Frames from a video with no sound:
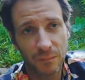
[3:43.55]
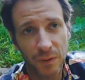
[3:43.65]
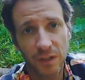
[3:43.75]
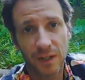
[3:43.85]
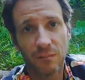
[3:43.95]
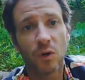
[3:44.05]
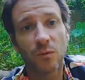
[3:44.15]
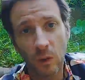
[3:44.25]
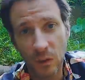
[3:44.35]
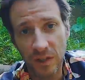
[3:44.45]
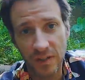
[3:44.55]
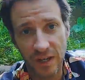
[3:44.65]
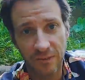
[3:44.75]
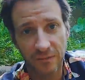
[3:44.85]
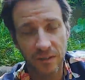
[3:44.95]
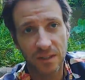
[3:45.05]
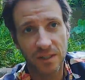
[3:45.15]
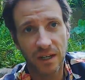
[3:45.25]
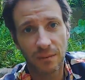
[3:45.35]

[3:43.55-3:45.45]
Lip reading: putting in more focused efforts